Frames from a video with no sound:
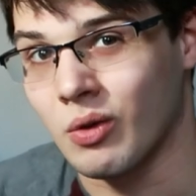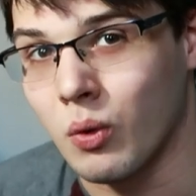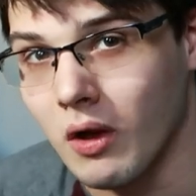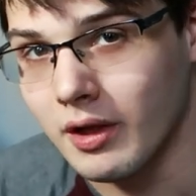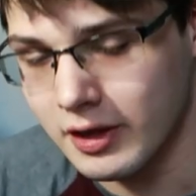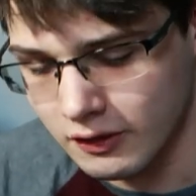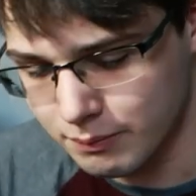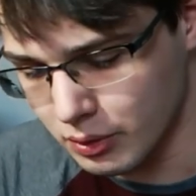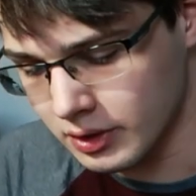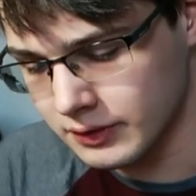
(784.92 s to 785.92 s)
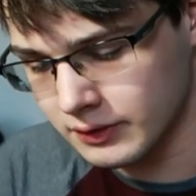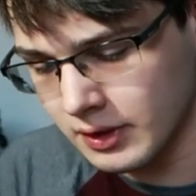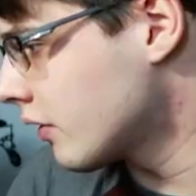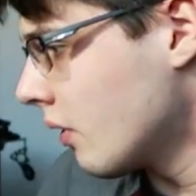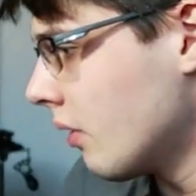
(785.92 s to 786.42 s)
on quality of
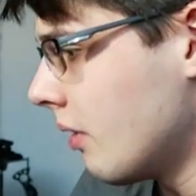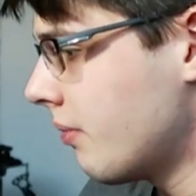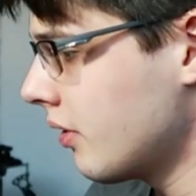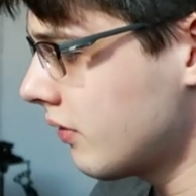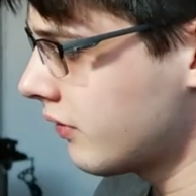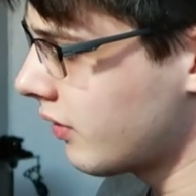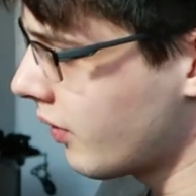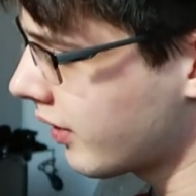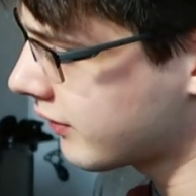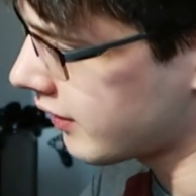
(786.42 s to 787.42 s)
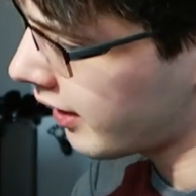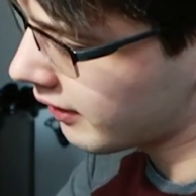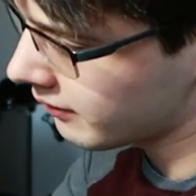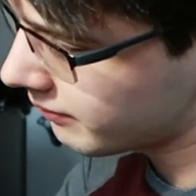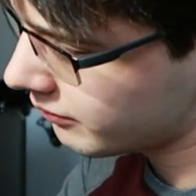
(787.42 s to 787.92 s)
books. So I'll put Stoic
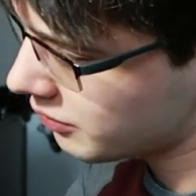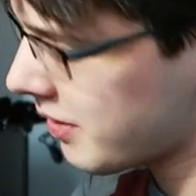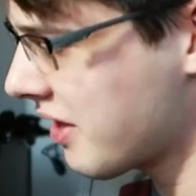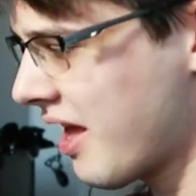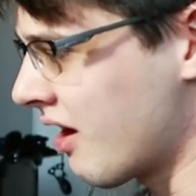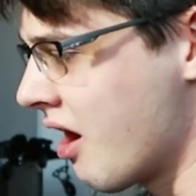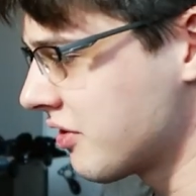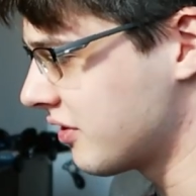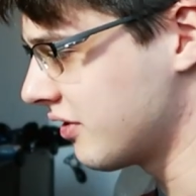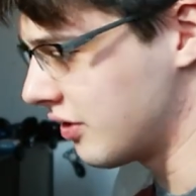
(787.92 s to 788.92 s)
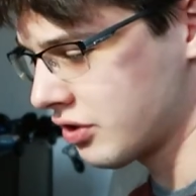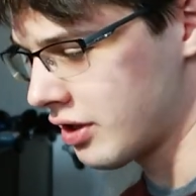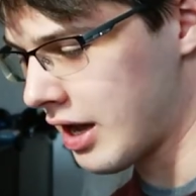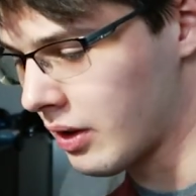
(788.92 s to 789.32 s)
aside. Just making that conscious decision